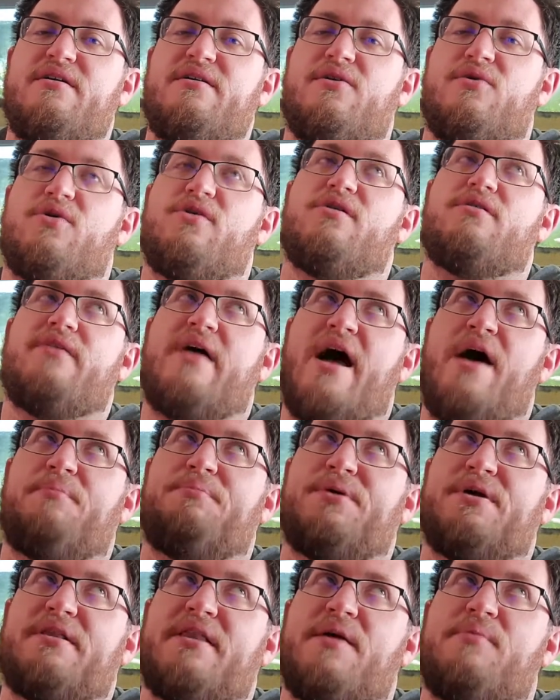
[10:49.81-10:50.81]
well,
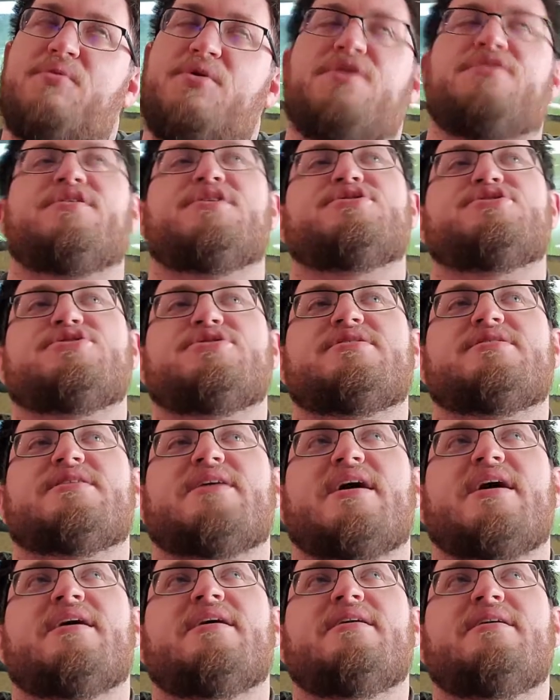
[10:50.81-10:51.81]
helping them with, I should
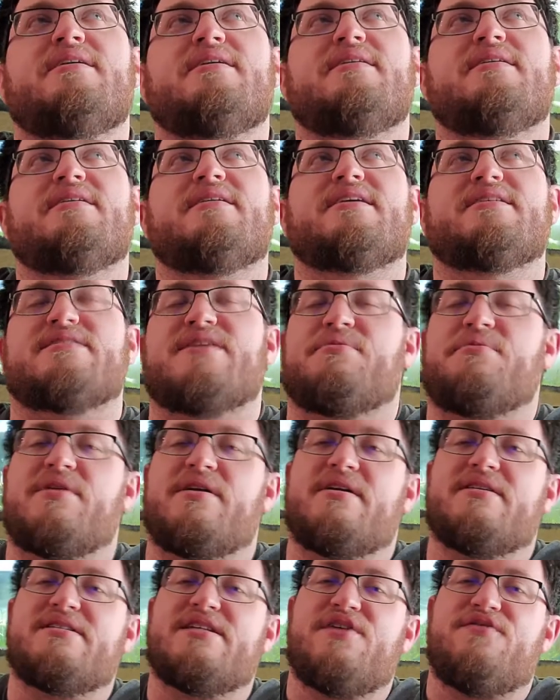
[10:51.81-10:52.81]
say, because I'm going
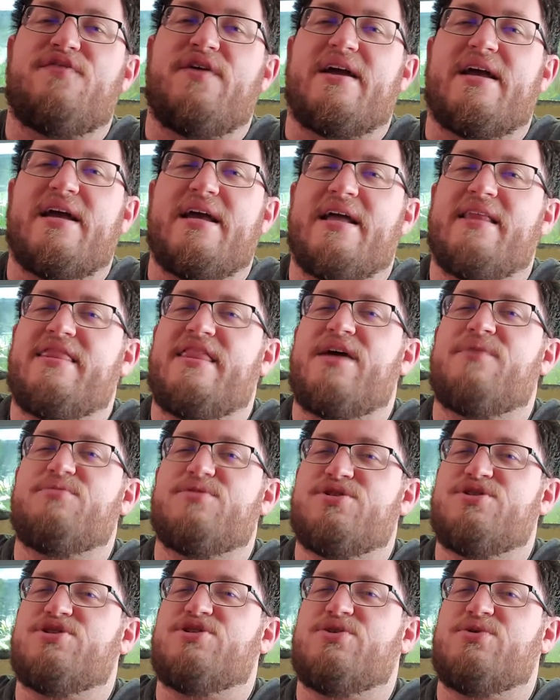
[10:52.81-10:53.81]
to see if I can get them
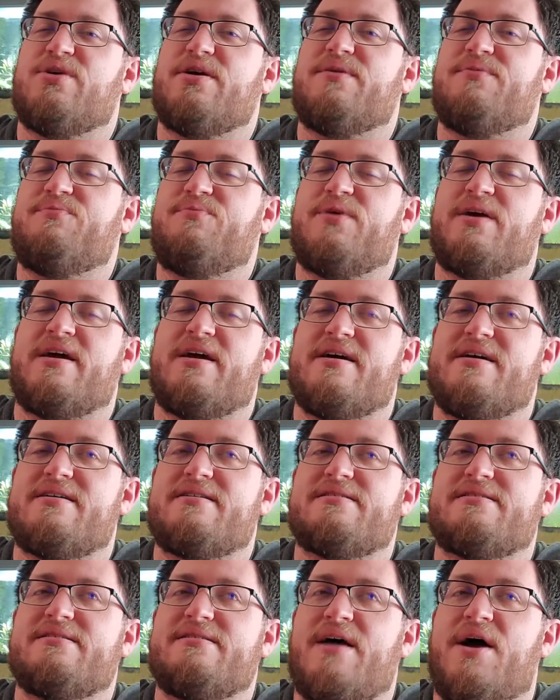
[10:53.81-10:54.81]
to do it,
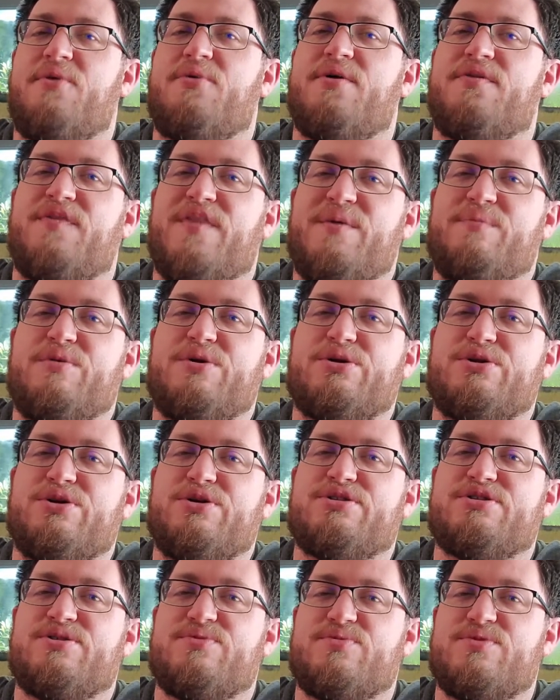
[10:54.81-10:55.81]
because I want them to
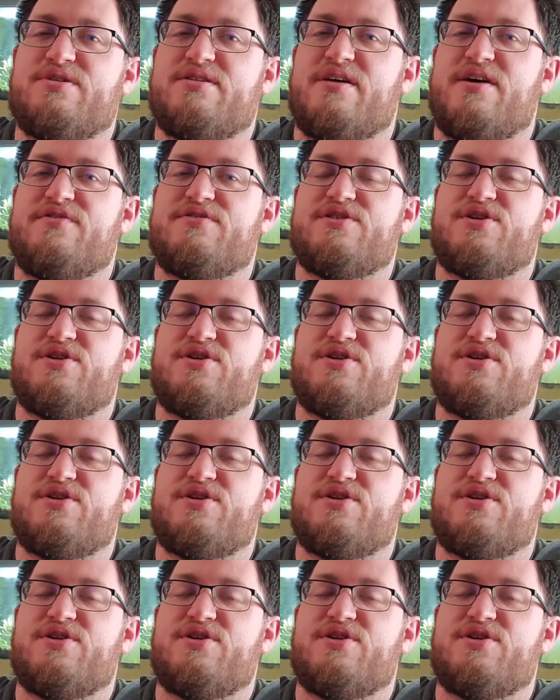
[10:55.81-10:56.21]
learn some stuff.